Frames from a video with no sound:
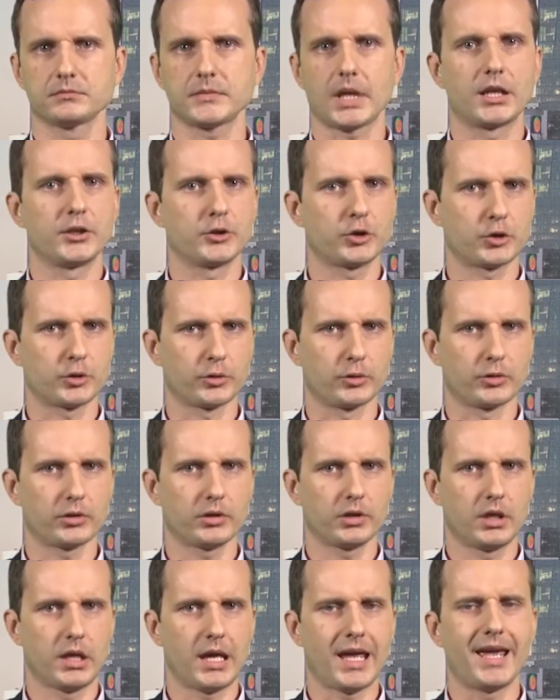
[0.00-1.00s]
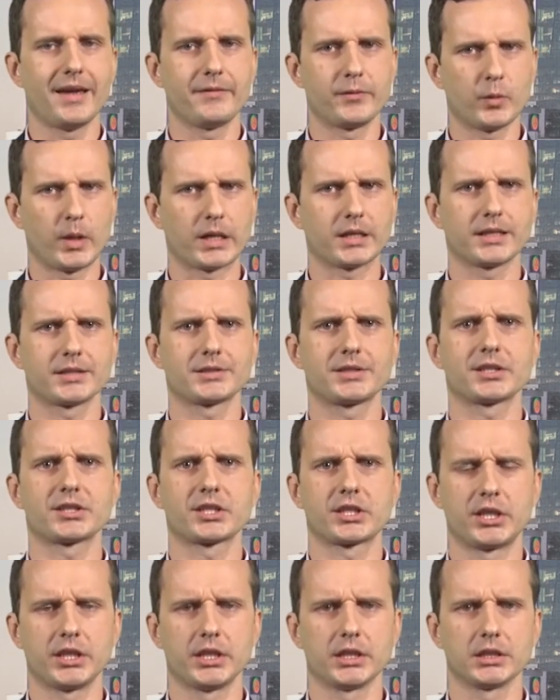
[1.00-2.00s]
Ensure everyone has the
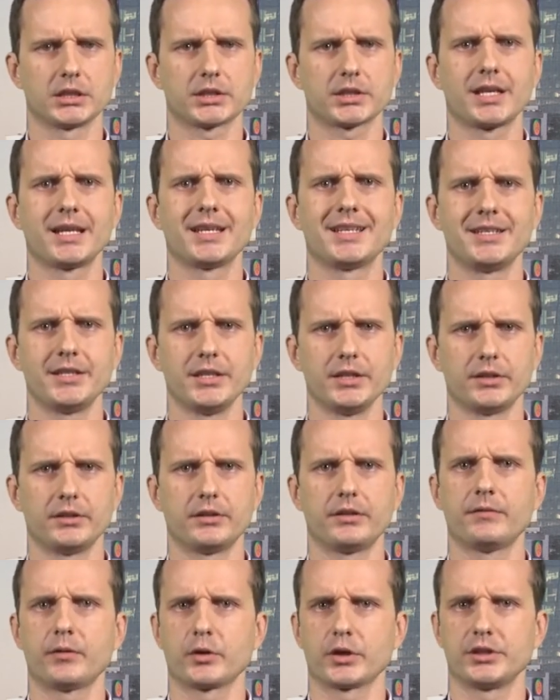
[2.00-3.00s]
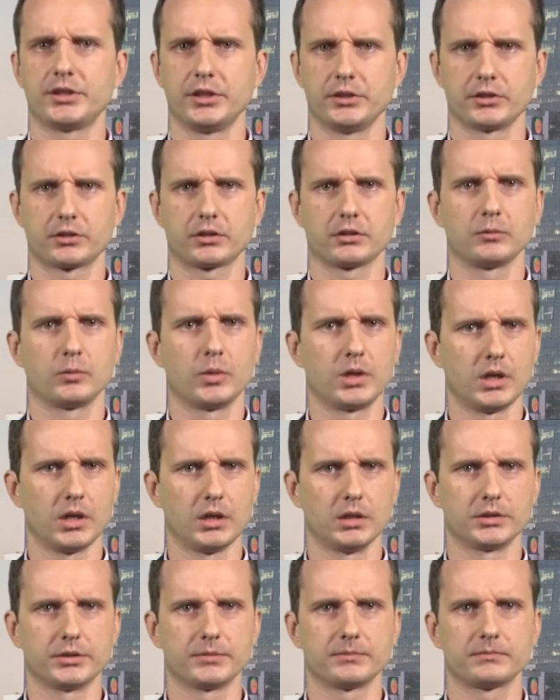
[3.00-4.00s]
skills needed for a digital
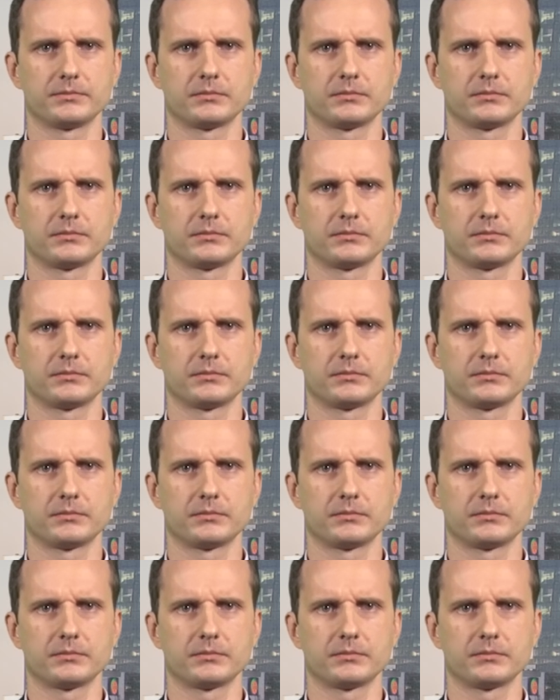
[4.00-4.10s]
world.